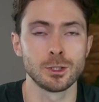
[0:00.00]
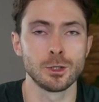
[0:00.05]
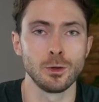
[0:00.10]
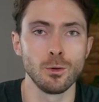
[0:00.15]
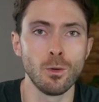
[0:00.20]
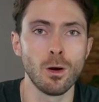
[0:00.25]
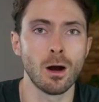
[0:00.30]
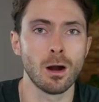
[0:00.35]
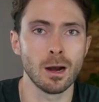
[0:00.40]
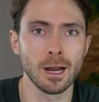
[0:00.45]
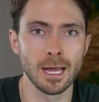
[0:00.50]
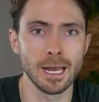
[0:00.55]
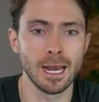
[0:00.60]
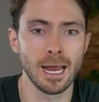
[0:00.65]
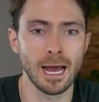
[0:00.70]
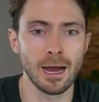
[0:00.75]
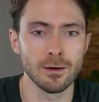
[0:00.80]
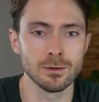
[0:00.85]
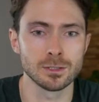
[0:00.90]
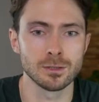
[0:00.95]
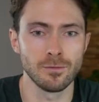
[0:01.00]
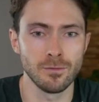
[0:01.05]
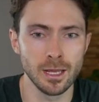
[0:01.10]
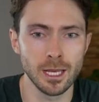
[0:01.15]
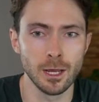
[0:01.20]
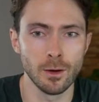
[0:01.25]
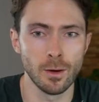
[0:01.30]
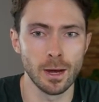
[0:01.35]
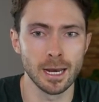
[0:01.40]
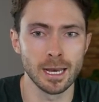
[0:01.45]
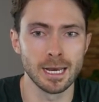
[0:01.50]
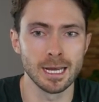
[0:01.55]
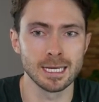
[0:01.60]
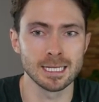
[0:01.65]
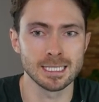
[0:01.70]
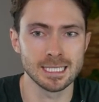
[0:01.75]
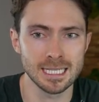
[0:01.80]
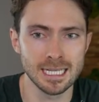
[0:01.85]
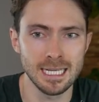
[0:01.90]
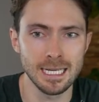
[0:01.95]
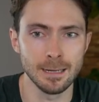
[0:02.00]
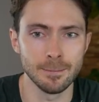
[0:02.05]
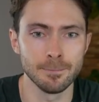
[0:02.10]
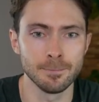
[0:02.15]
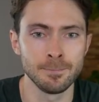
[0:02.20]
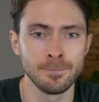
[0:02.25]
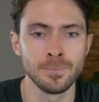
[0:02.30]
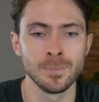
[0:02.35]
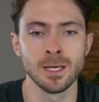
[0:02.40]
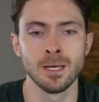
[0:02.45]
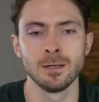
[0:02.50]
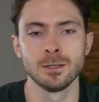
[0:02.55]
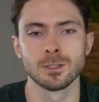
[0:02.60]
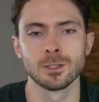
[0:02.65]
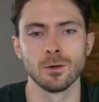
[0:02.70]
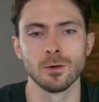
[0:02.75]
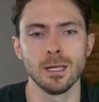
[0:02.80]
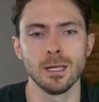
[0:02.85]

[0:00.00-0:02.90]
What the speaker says: to our in-house video editing team. So